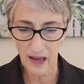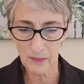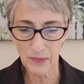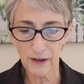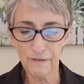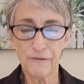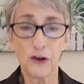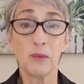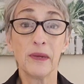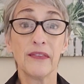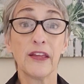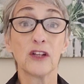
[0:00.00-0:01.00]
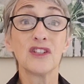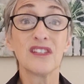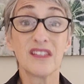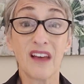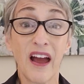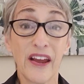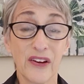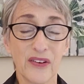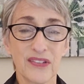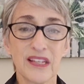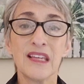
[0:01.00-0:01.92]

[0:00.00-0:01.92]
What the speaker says: Affirming their desires.